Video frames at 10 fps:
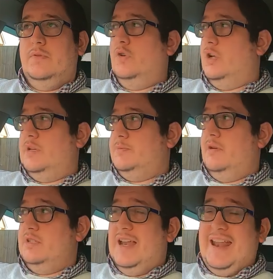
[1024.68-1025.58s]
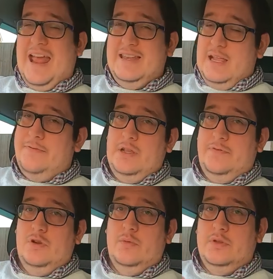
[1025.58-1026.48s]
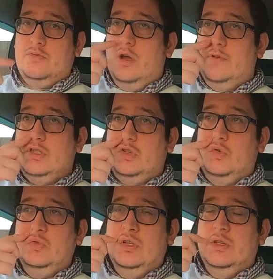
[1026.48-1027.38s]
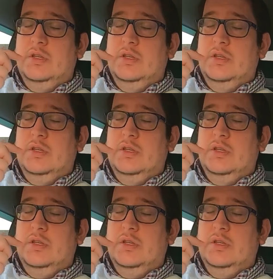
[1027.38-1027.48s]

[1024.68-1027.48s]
got no experience and definitely if you're not with a driving school,